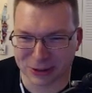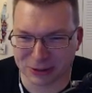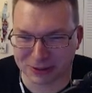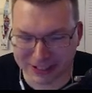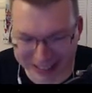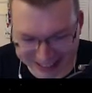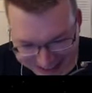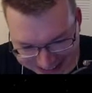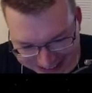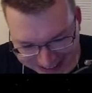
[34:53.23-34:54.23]
around again.
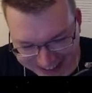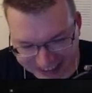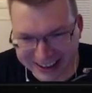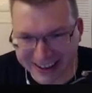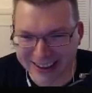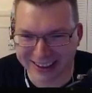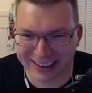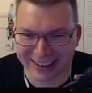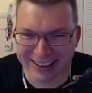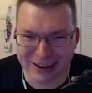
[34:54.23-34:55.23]

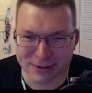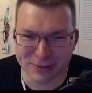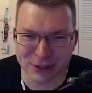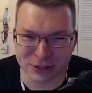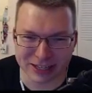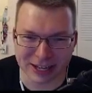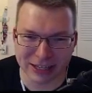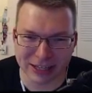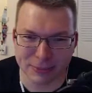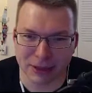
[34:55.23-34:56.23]
Your mission just got a
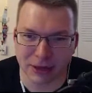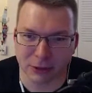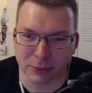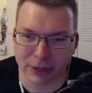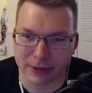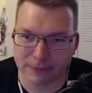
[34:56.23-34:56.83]
little bit longer, buddy.